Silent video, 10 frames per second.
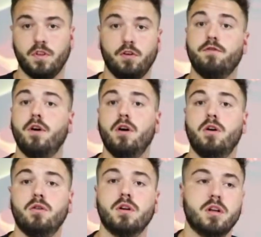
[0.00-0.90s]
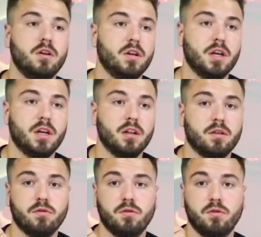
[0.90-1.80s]
your phone, you can get it
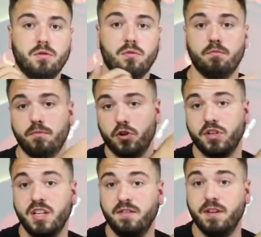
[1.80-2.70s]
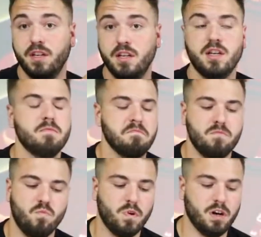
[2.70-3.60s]
through your TV,
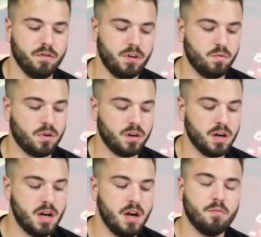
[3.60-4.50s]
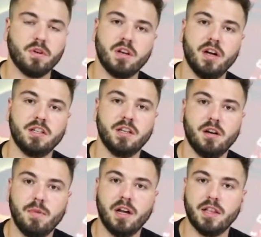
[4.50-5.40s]
whatever you want. But the nice thing
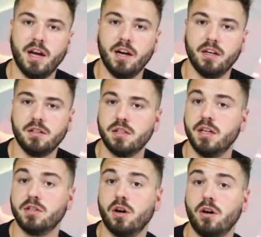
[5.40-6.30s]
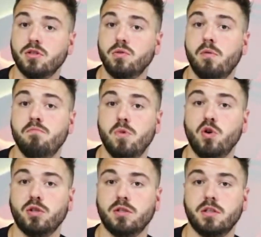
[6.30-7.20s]
about that is it's also a
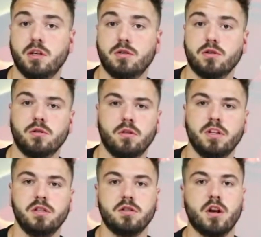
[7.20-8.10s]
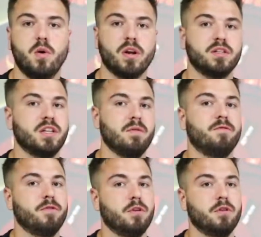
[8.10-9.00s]
motion sensor. So this is going a step
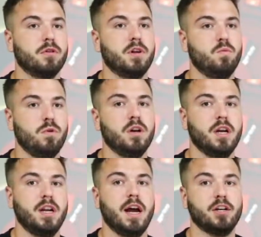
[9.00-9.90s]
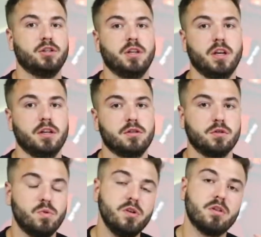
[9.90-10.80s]
further than what it actually is.
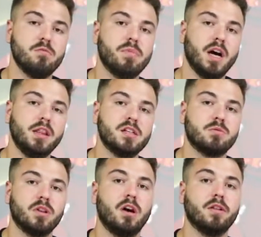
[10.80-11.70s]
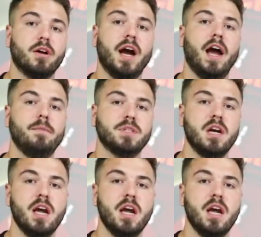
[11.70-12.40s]
So when you combine this with other apps,